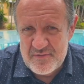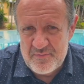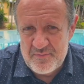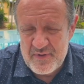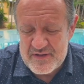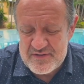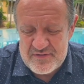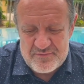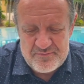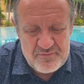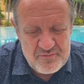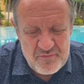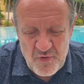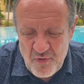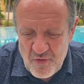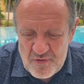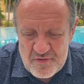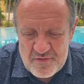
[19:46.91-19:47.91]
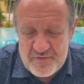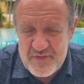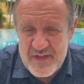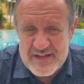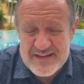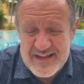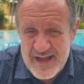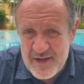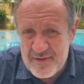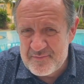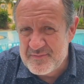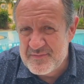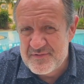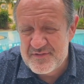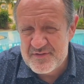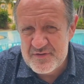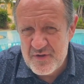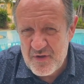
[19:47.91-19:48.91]
but all of that
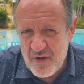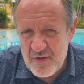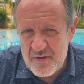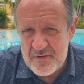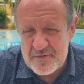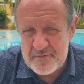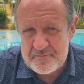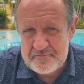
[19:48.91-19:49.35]
comes and goes.